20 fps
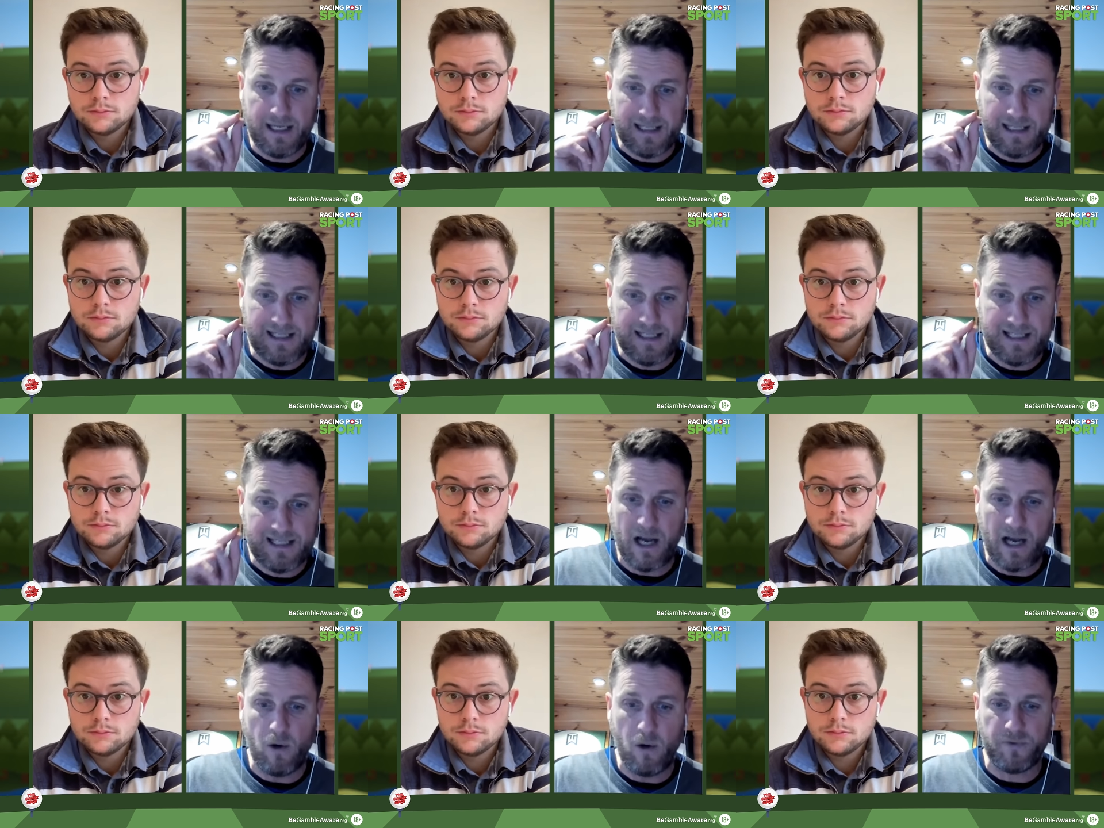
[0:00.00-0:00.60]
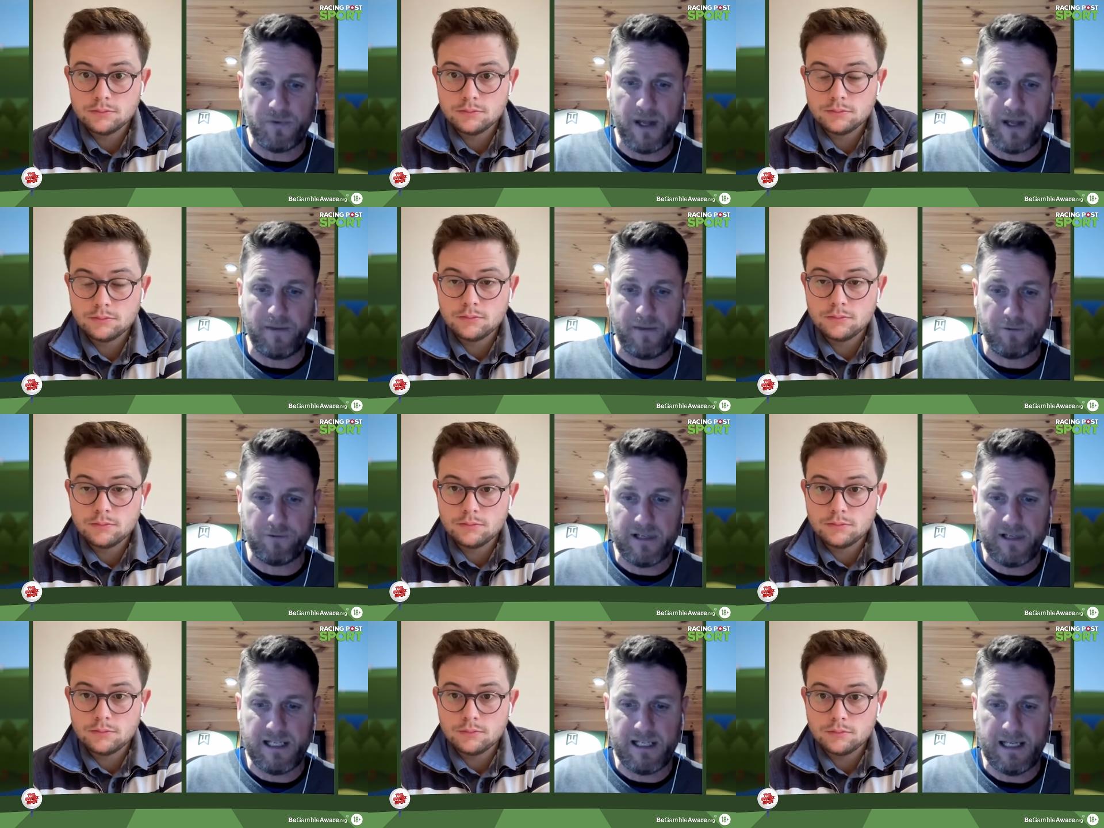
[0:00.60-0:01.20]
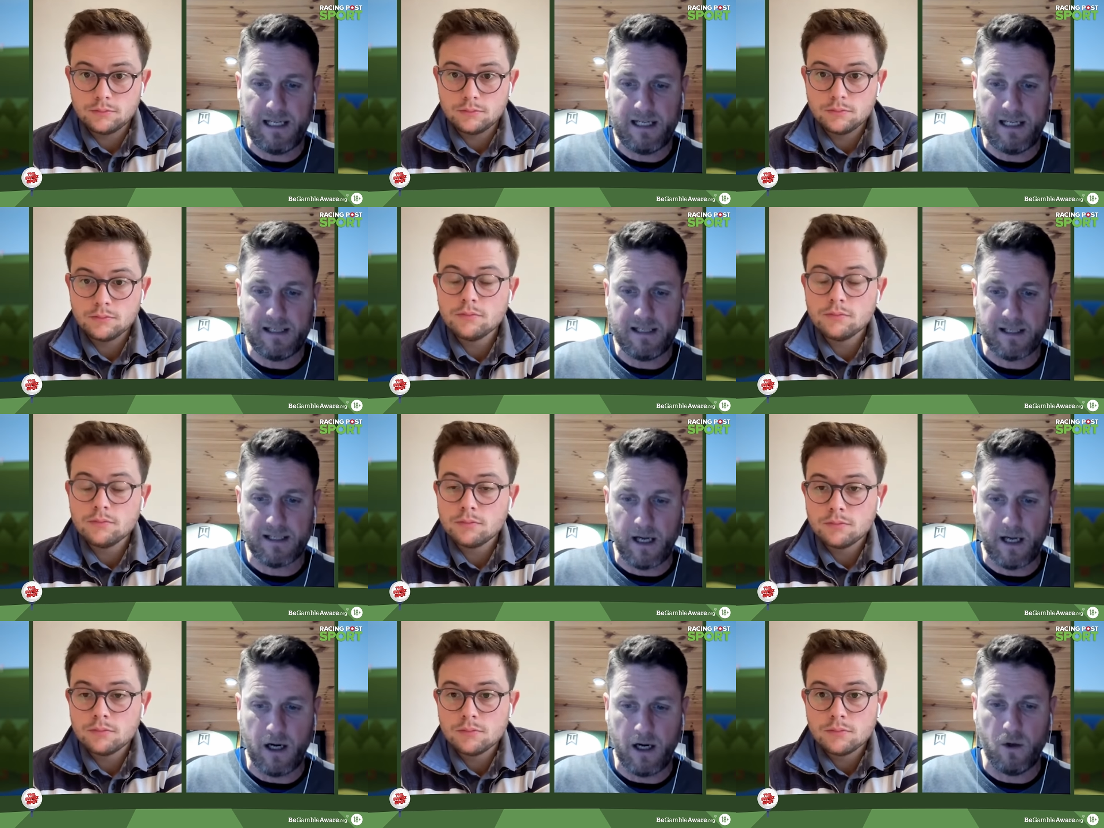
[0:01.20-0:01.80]
Speaker 1: excelled there three years
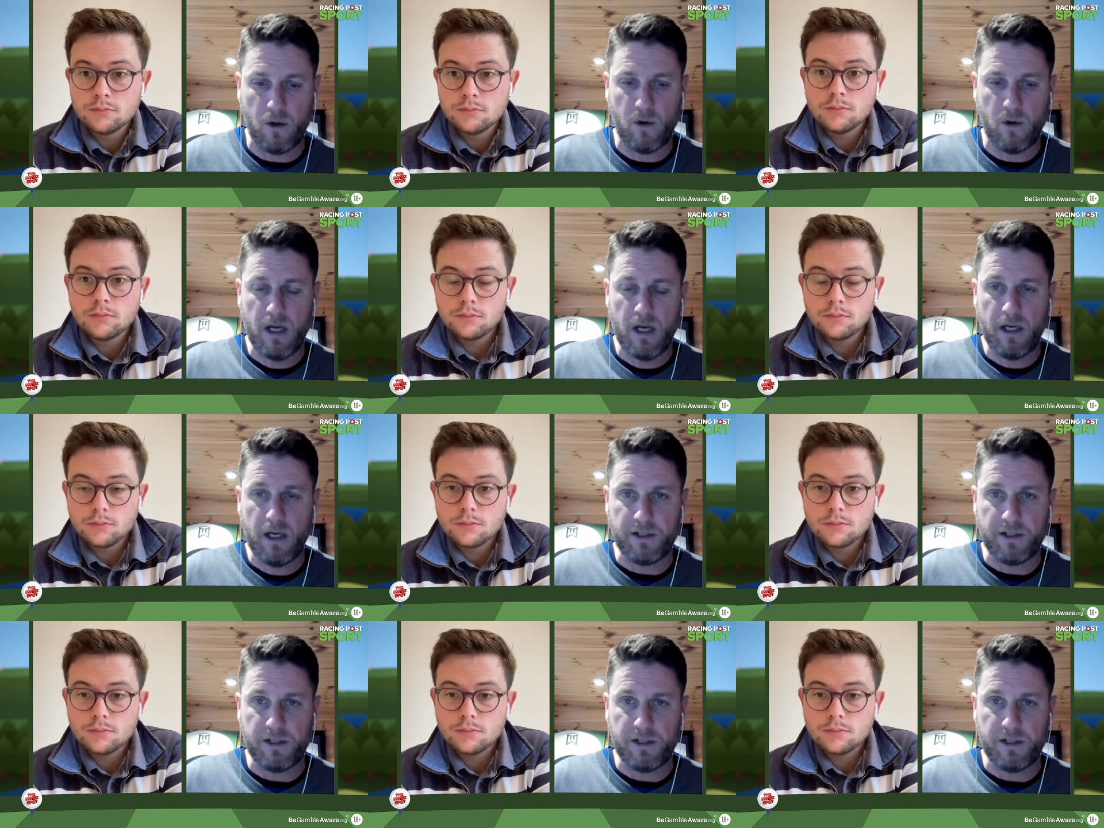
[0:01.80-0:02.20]
ago